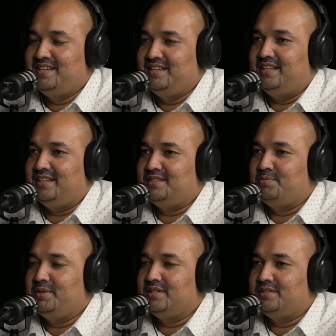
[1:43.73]
Yeah, that's
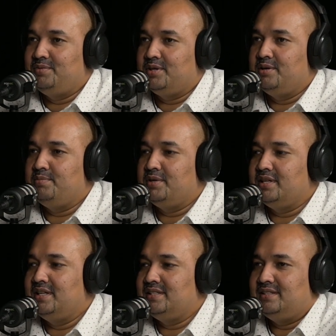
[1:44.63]
the biggest difficulty
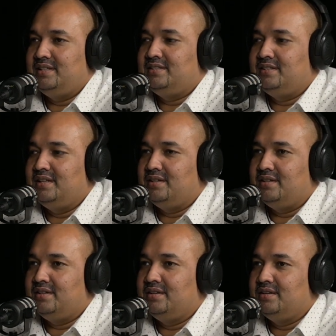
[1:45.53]
because let's take it.
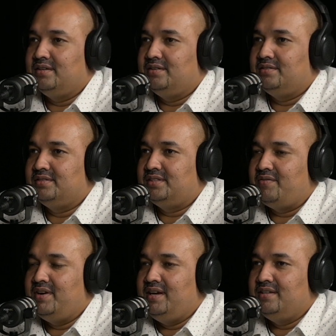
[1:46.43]

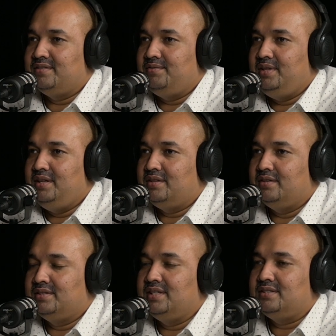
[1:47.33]
7 days a week,
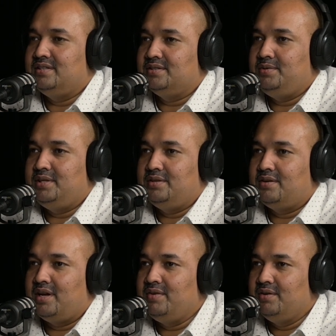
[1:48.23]
6 days a week, you're
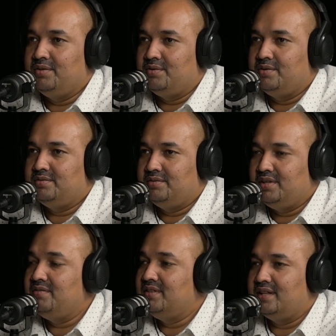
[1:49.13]
driving on the road, or
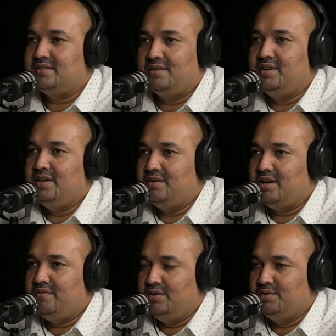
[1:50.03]
even that 7 day you're
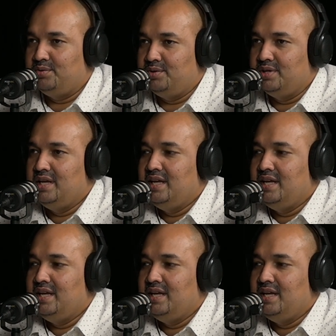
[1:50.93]
driving on the road.